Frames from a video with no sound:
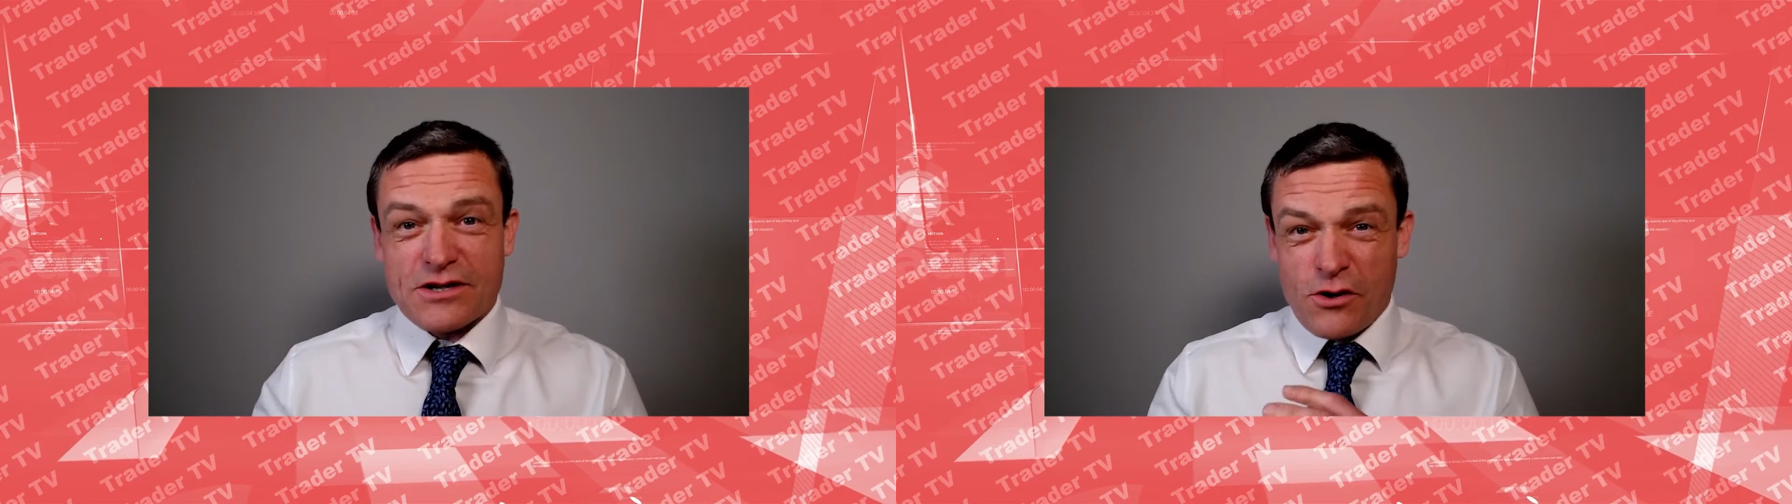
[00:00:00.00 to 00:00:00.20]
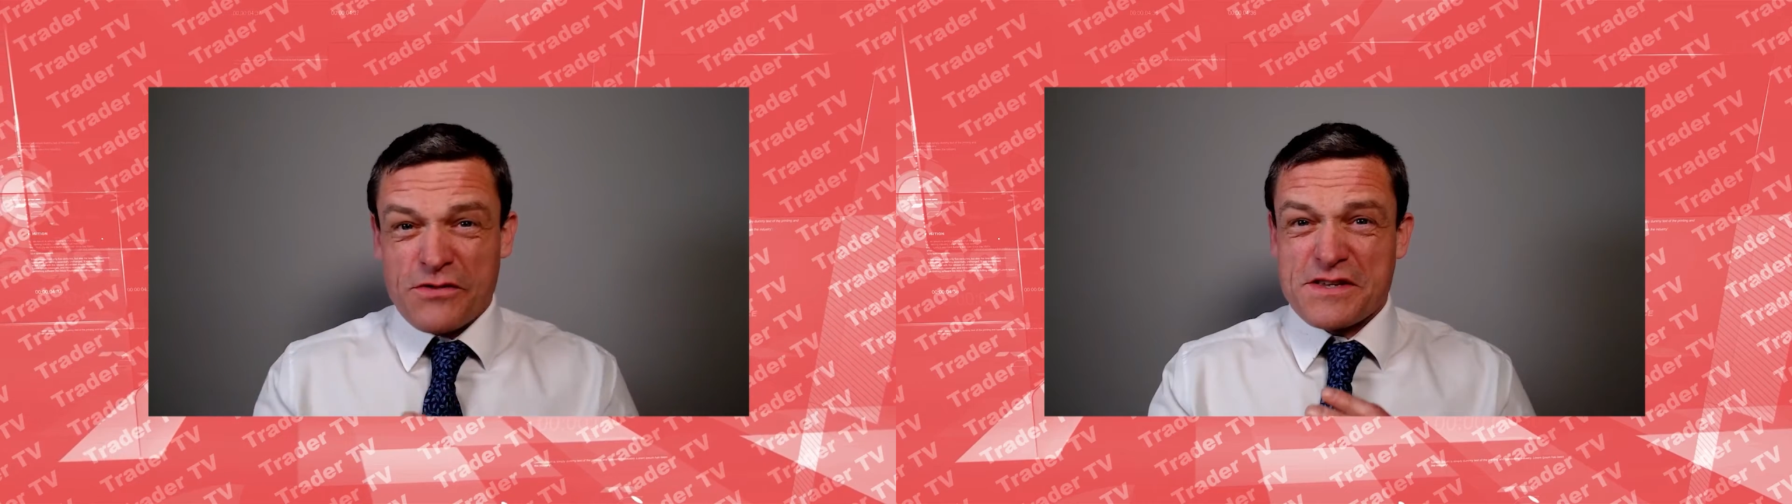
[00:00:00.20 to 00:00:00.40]

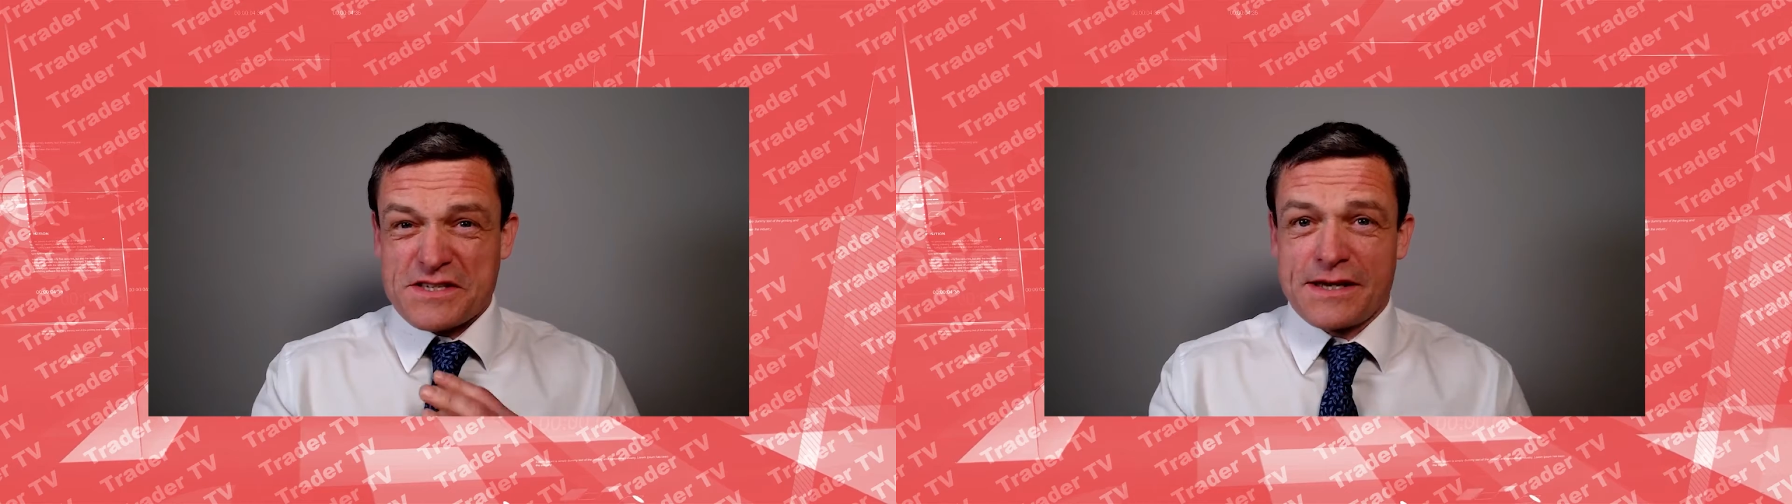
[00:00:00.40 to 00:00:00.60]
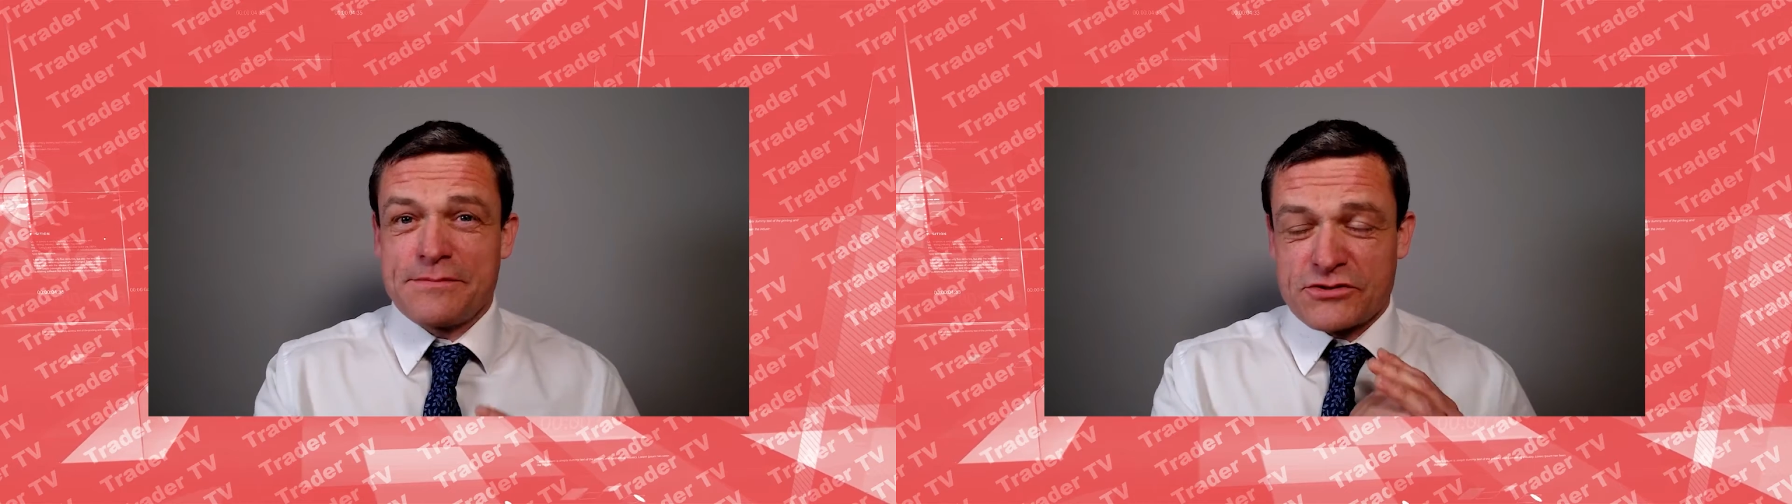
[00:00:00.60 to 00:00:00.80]
on the
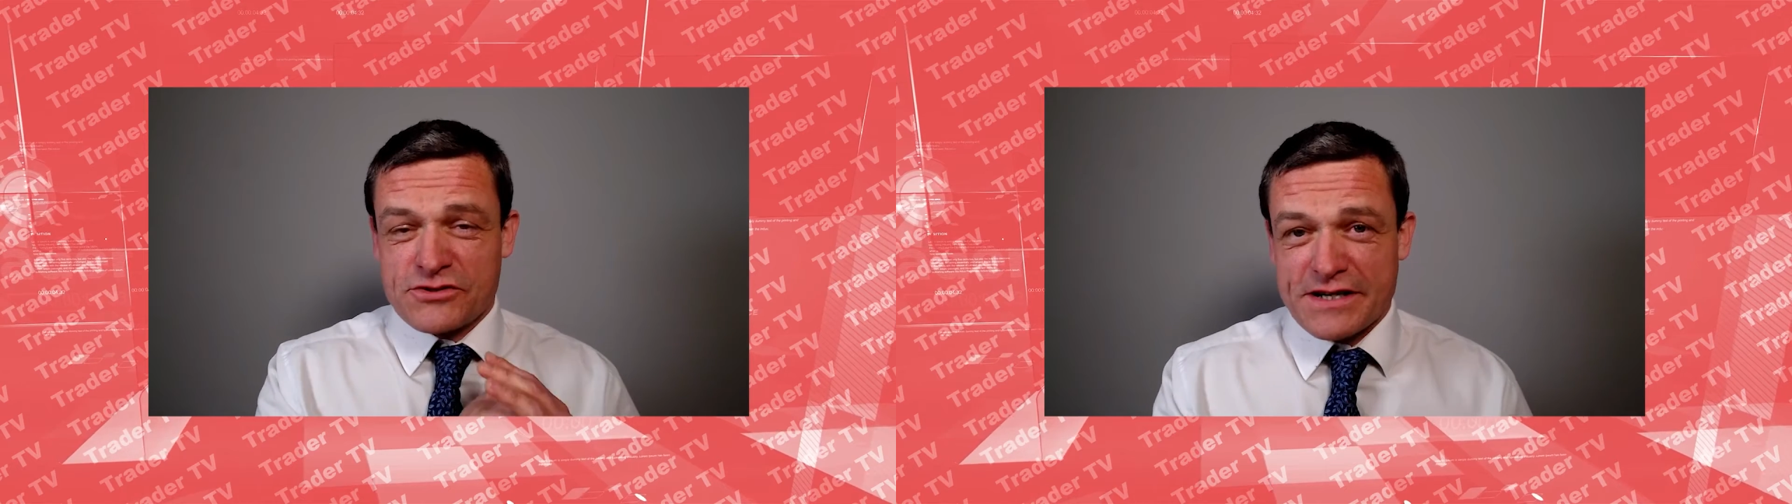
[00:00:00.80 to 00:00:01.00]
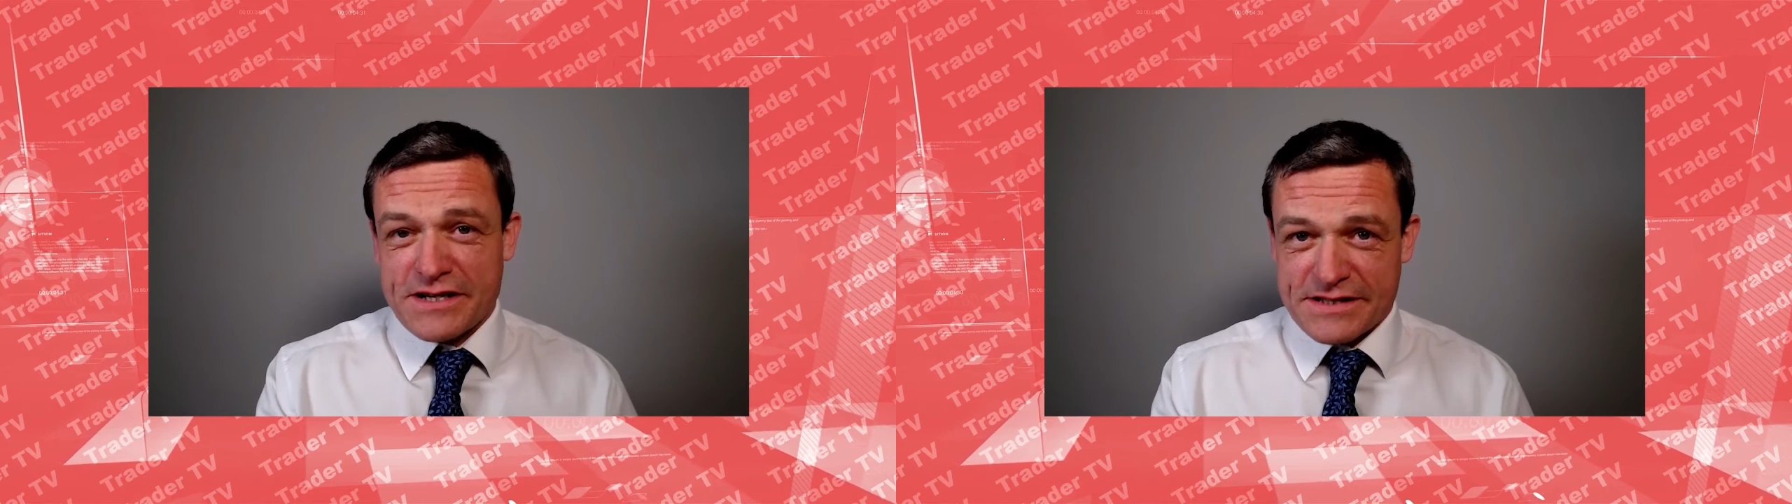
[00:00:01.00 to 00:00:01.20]
same
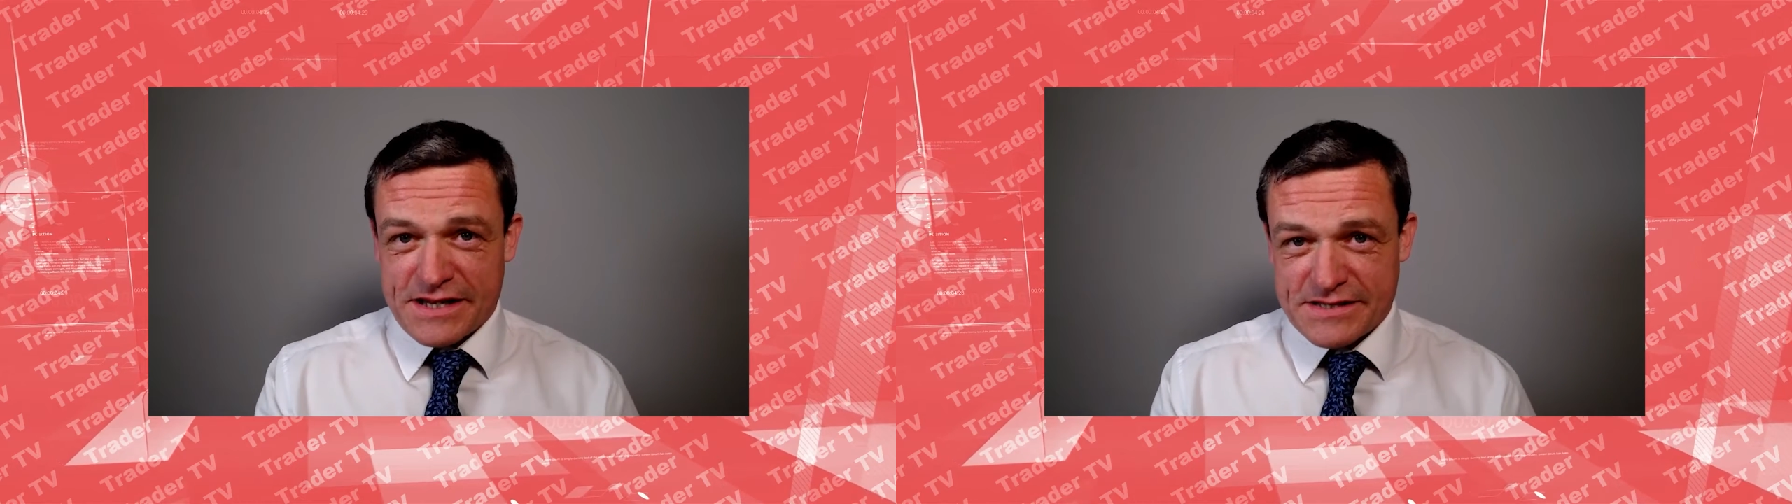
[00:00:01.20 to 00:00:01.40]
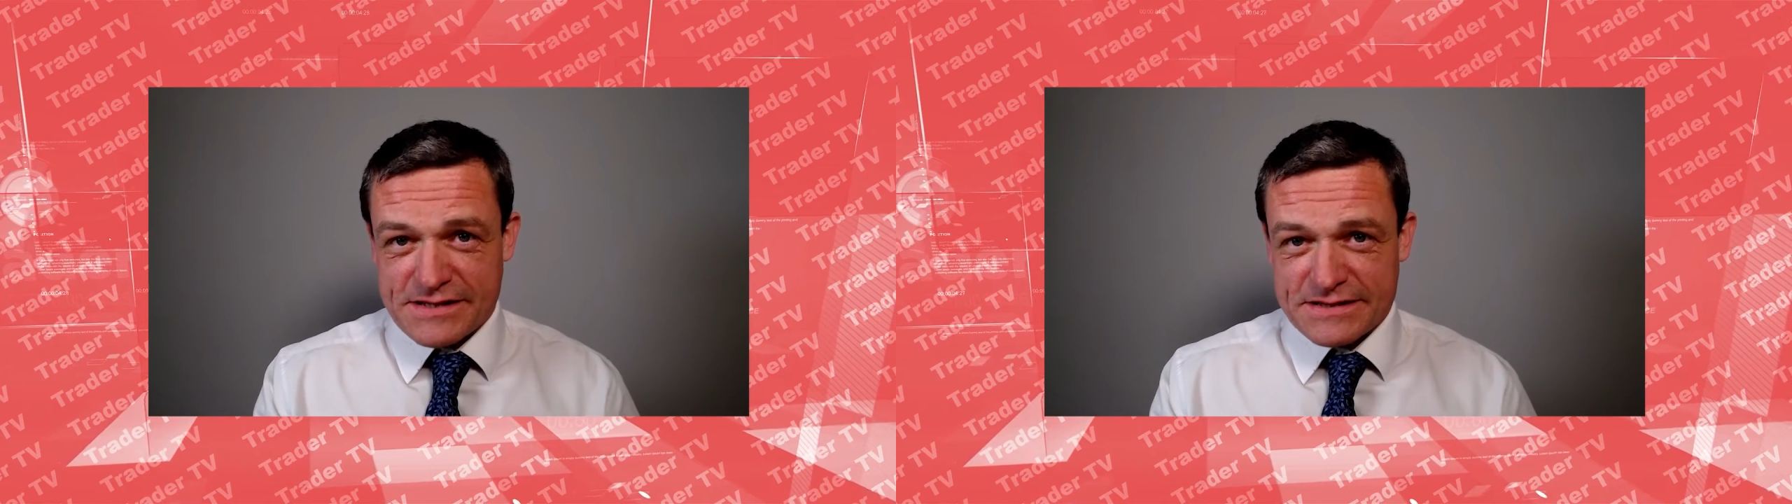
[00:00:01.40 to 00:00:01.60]
trading
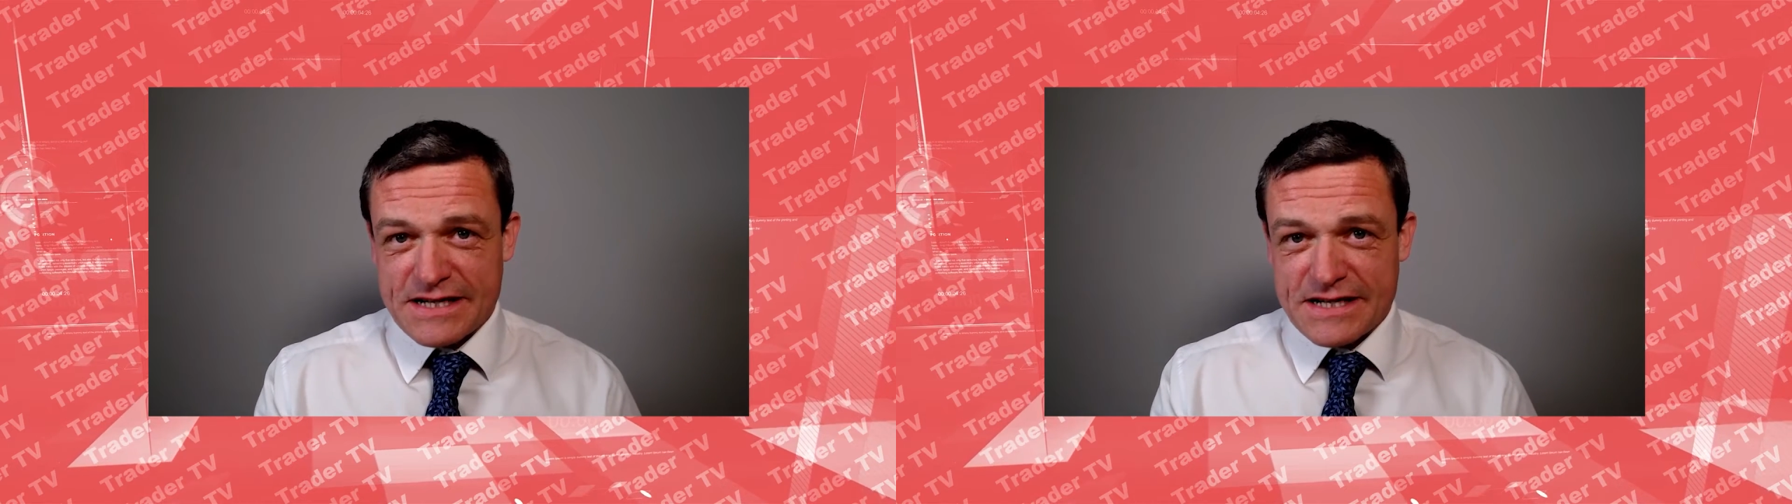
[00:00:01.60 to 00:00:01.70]
desk.